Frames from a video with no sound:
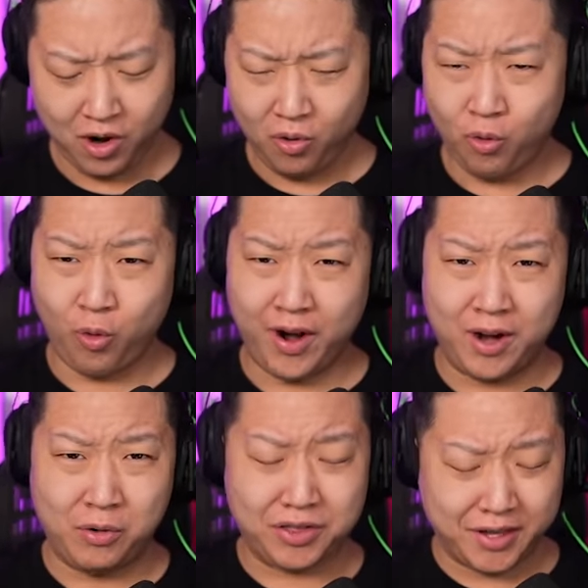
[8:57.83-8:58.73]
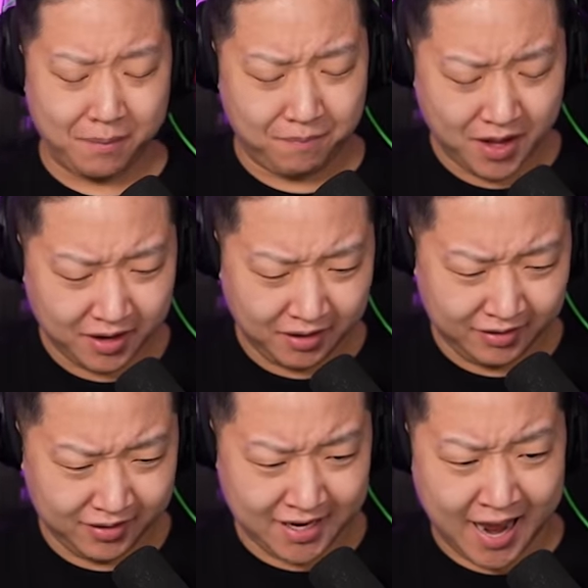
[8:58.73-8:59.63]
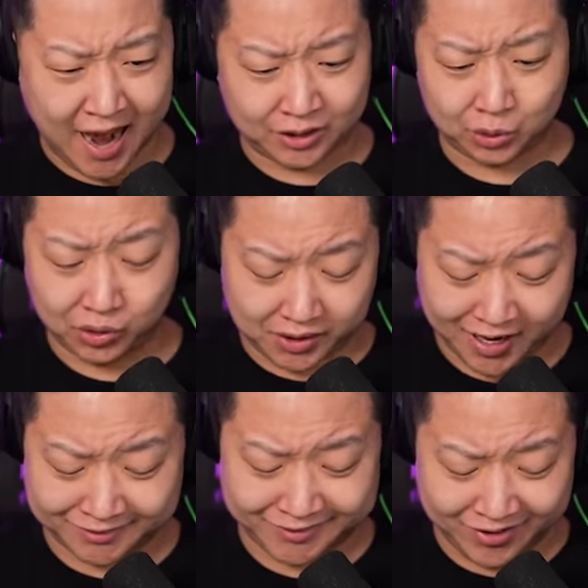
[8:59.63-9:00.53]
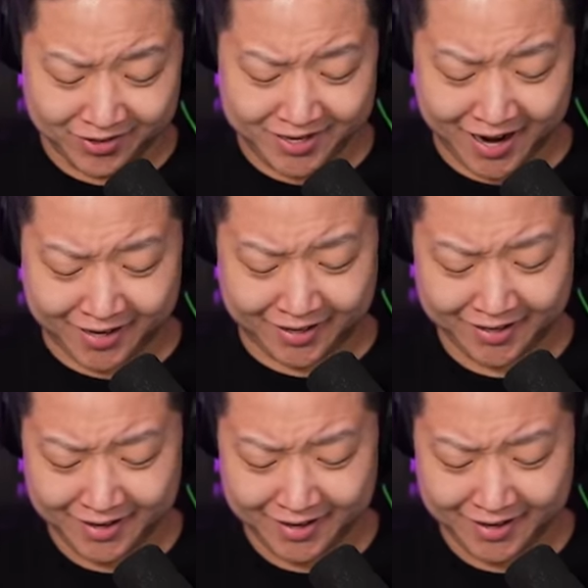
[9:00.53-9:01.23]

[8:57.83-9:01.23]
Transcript: Winning with a, an actual touchdown deck?